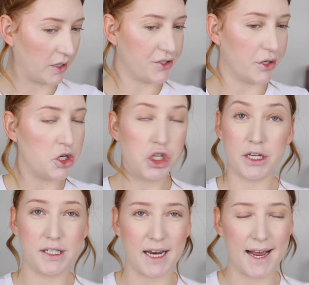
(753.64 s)
So
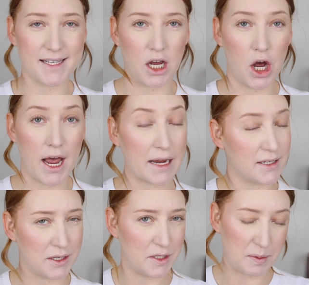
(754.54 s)
just as I
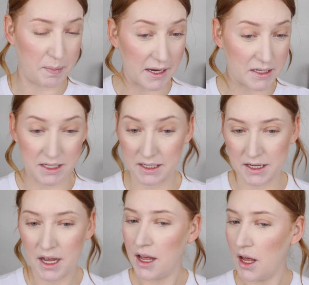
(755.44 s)
suspected,